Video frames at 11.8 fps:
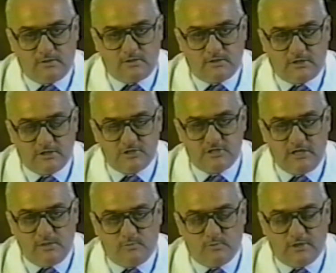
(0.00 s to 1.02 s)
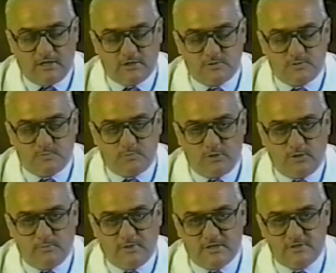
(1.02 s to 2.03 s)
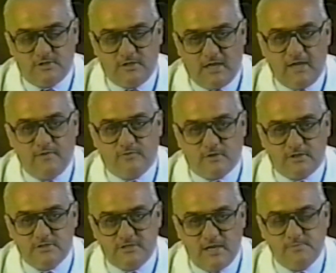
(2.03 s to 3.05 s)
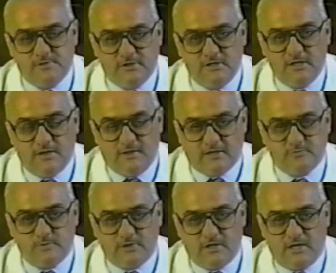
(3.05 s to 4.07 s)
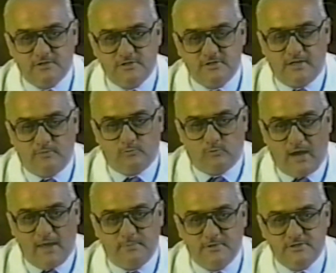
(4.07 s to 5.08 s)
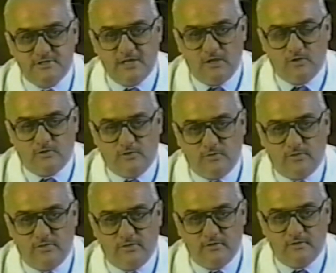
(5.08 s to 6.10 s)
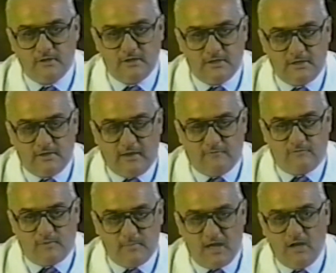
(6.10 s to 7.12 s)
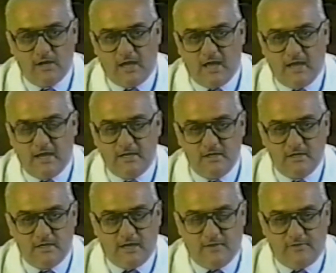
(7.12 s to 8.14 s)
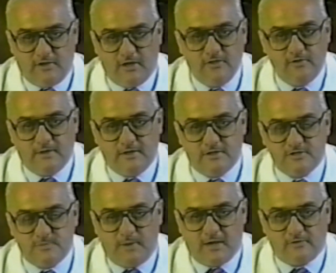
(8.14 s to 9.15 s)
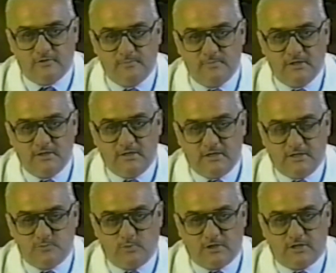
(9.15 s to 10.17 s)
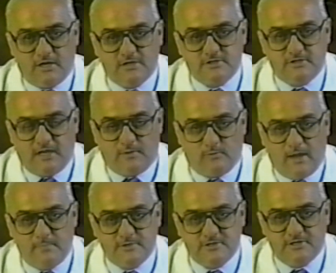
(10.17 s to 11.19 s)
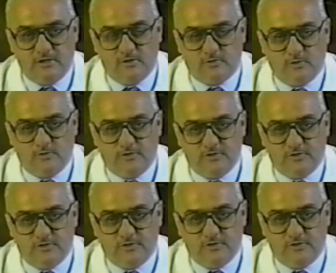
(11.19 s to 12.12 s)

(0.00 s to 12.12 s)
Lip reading: when that sperm gets to the egg for conception, that's what causes that rapid cell growth. That formaldehyde at the other end of the spectrum is what causes that rapid cell growth in your body.